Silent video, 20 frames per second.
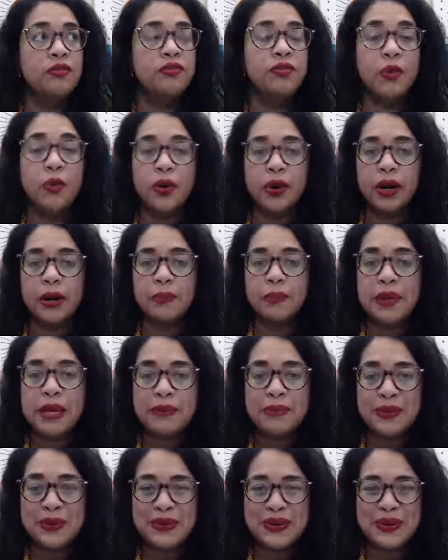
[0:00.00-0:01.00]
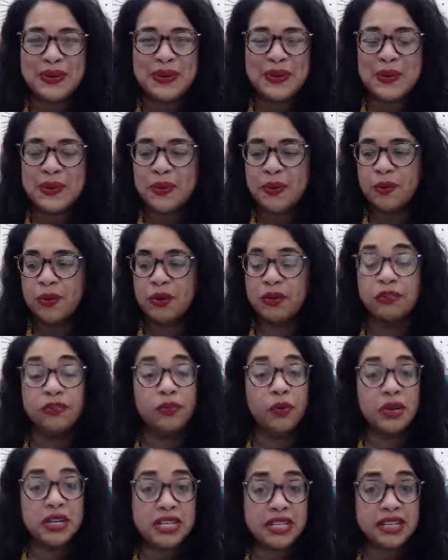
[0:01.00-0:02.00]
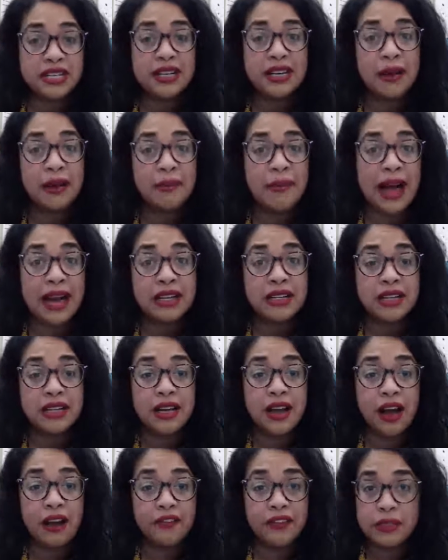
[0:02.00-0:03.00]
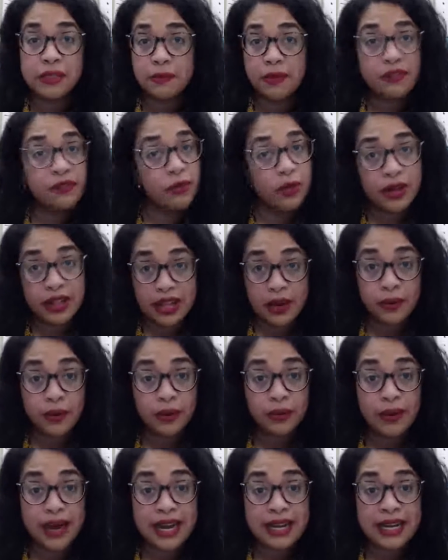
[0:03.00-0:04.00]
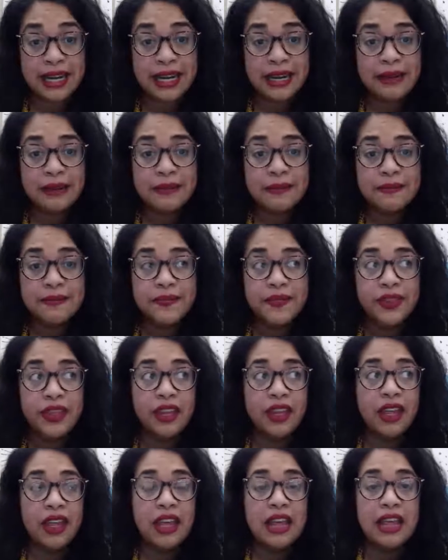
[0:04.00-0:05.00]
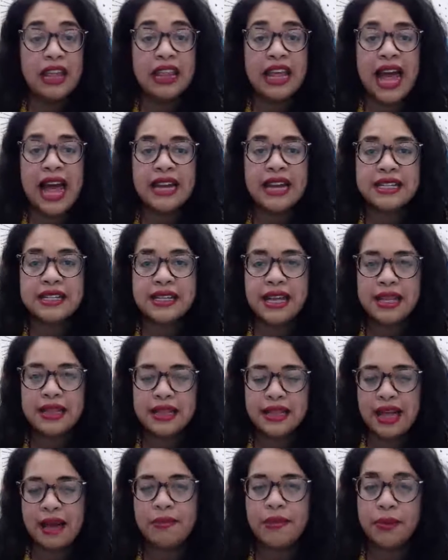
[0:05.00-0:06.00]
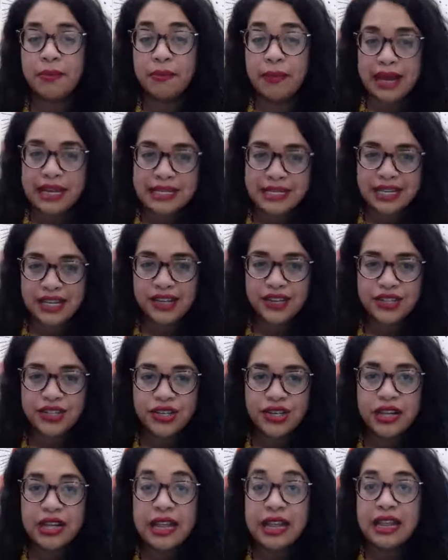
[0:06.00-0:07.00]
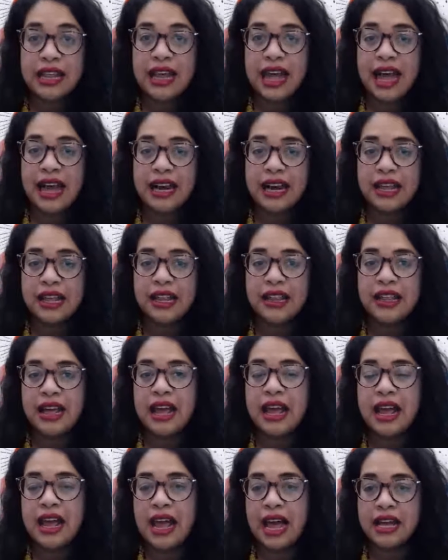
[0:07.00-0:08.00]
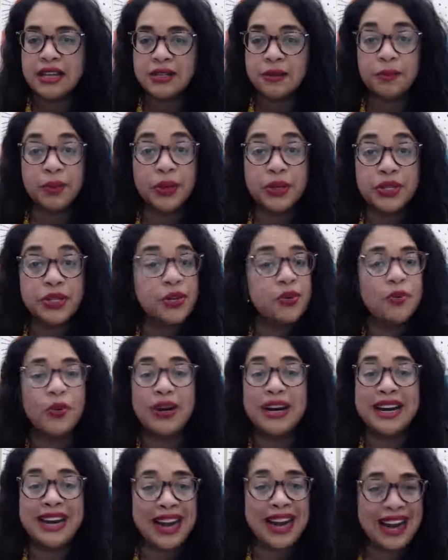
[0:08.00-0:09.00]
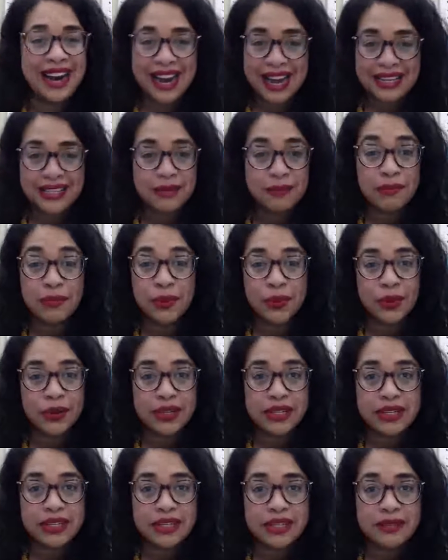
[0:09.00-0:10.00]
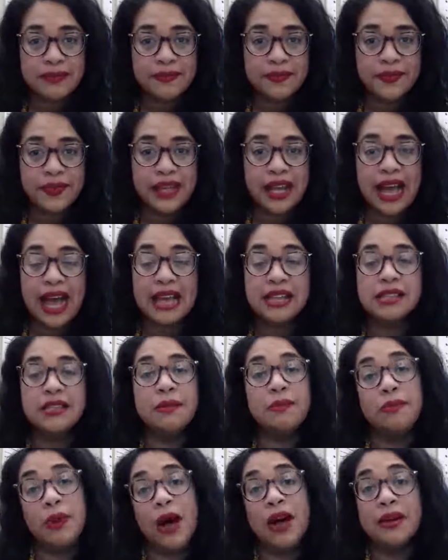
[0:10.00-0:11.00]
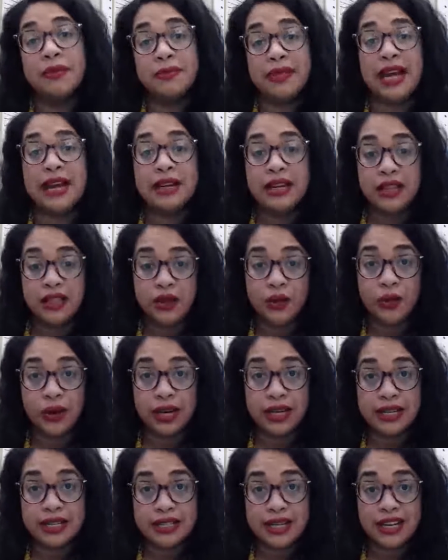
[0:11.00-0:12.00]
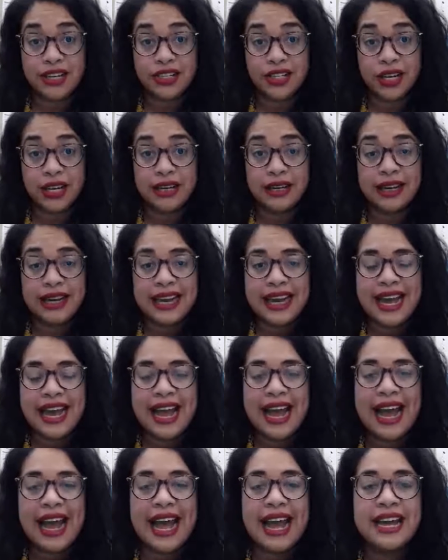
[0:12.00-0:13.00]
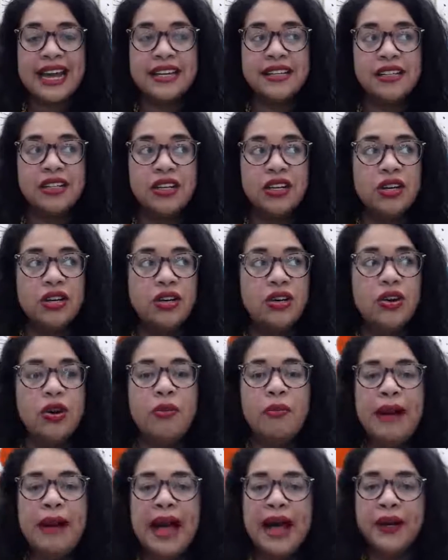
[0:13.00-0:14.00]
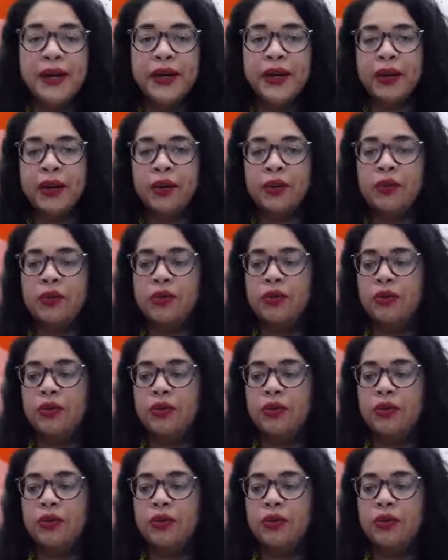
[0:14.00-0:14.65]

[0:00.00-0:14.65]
for people who were forced to come back to the office before they were ready, that sent them a message that they as a person were not as important as the bottom line in the organization. And no matter